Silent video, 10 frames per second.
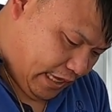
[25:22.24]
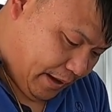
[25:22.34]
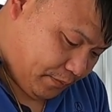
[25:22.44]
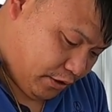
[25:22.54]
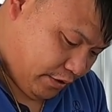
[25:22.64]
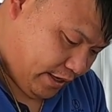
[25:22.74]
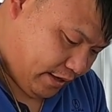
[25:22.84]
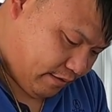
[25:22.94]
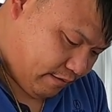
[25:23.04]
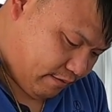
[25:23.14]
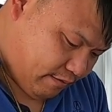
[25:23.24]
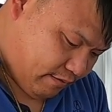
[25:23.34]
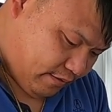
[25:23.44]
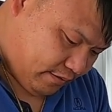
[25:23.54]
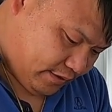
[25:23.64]
I'm doing it
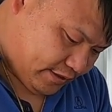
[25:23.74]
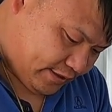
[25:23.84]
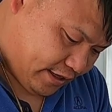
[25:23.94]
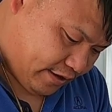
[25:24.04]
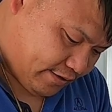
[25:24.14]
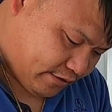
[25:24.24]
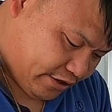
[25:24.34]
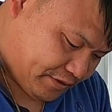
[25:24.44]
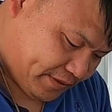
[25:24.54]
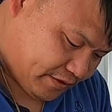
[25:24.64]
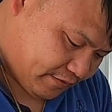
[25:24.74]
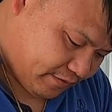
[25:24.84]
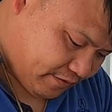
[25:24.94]
because tires are expensive.